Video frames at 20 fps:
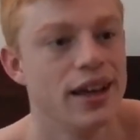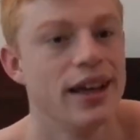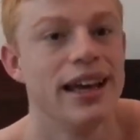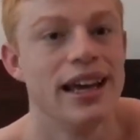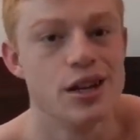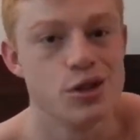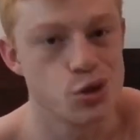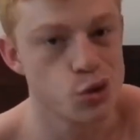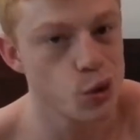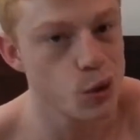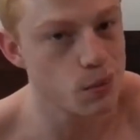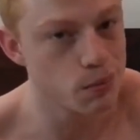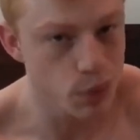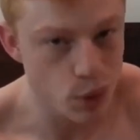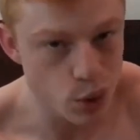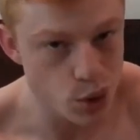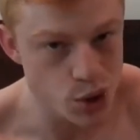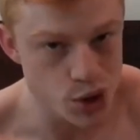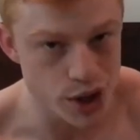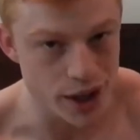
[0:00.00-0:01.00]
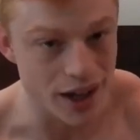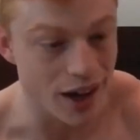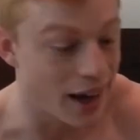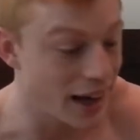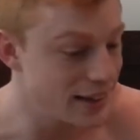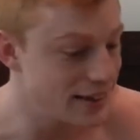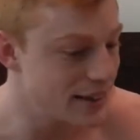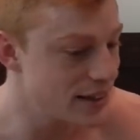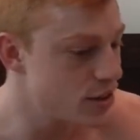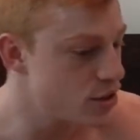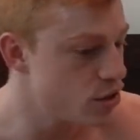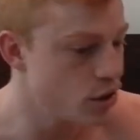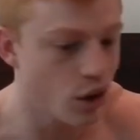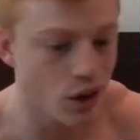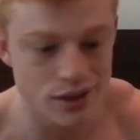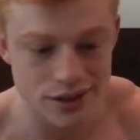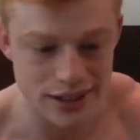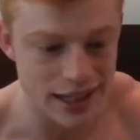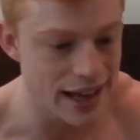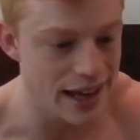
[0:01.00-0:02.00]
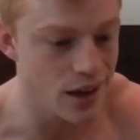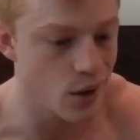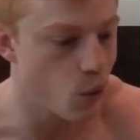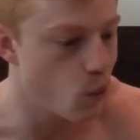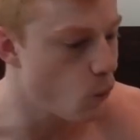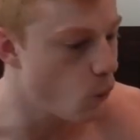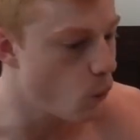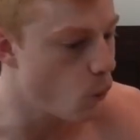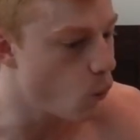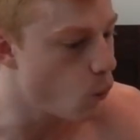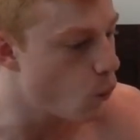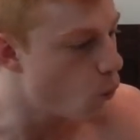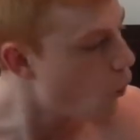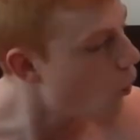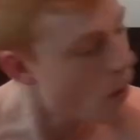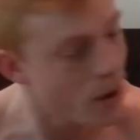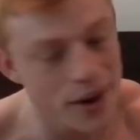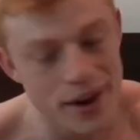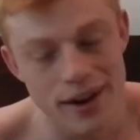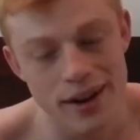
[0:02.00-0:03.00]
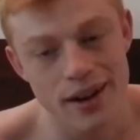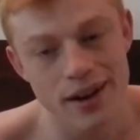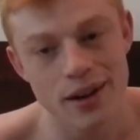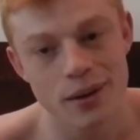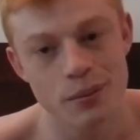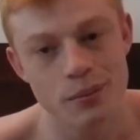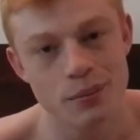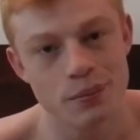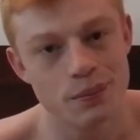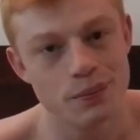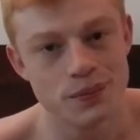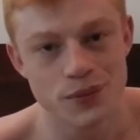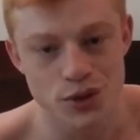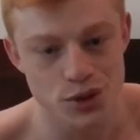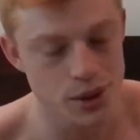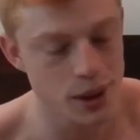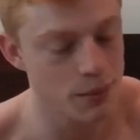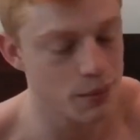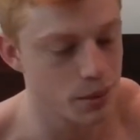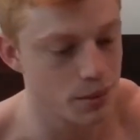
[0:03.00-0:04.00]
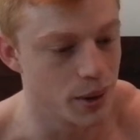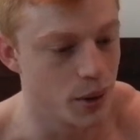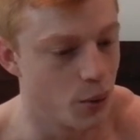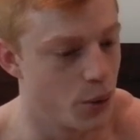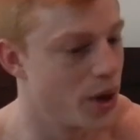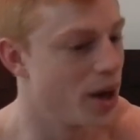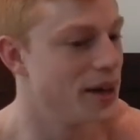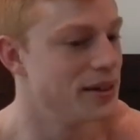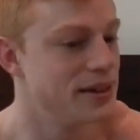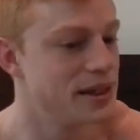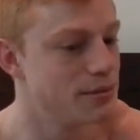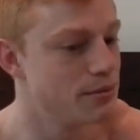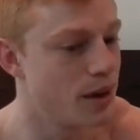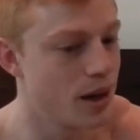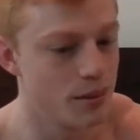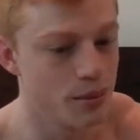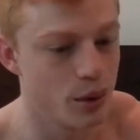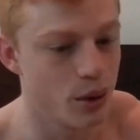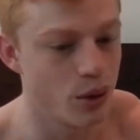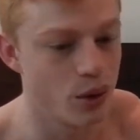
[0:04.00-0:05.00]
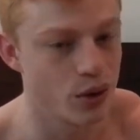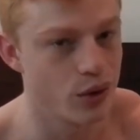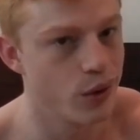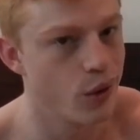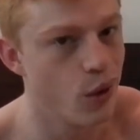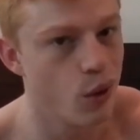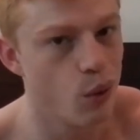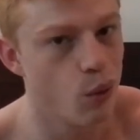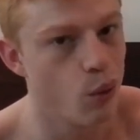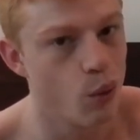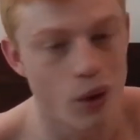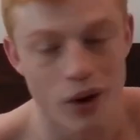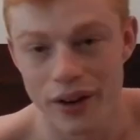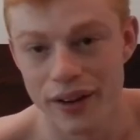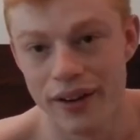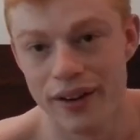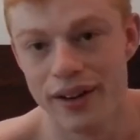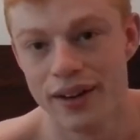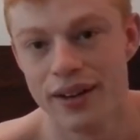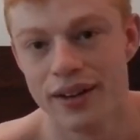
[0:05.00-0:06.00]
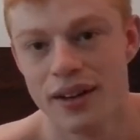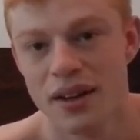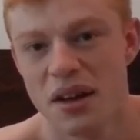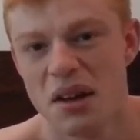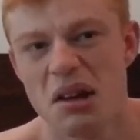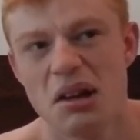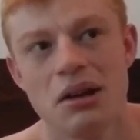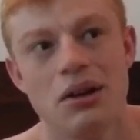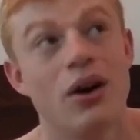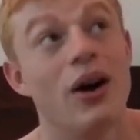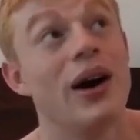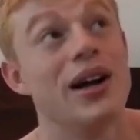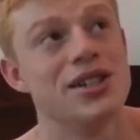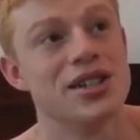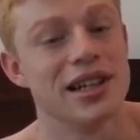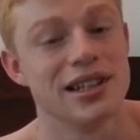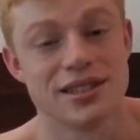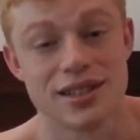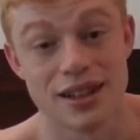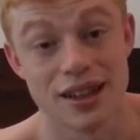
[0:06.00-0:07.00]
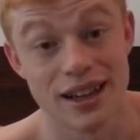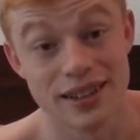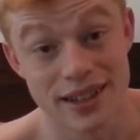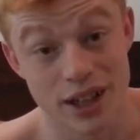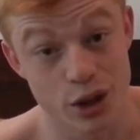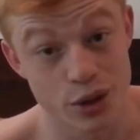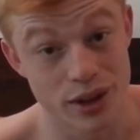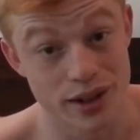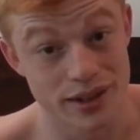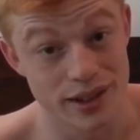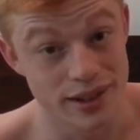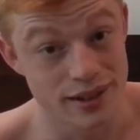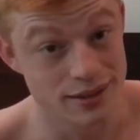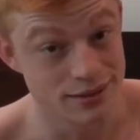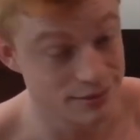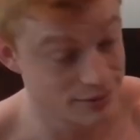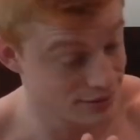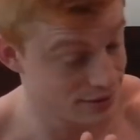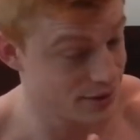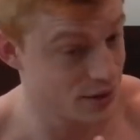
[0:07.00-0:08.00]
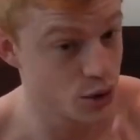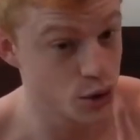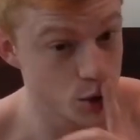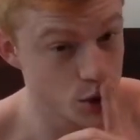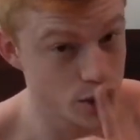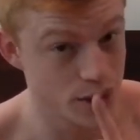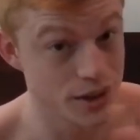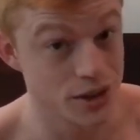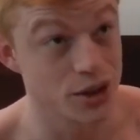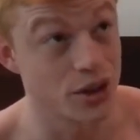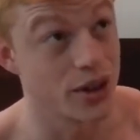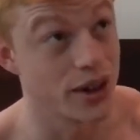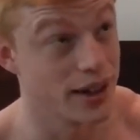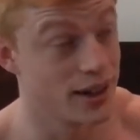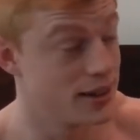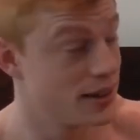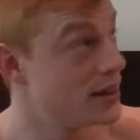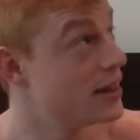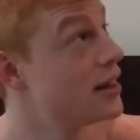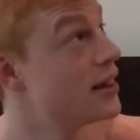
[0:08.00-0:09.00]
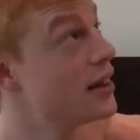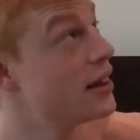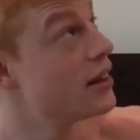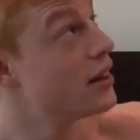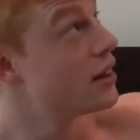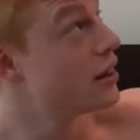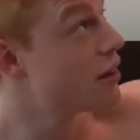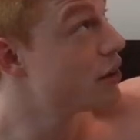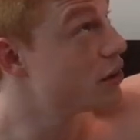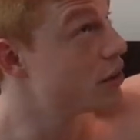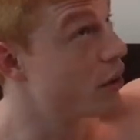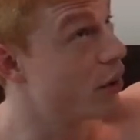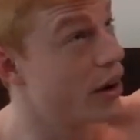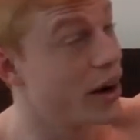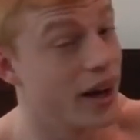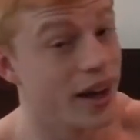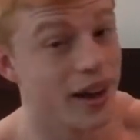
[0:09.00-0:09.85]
It's all bullshit. I did not take one supplement when I did my bulk. Not one. Oh, actually, that's a lie. I did creatine. Sorry. Sorry.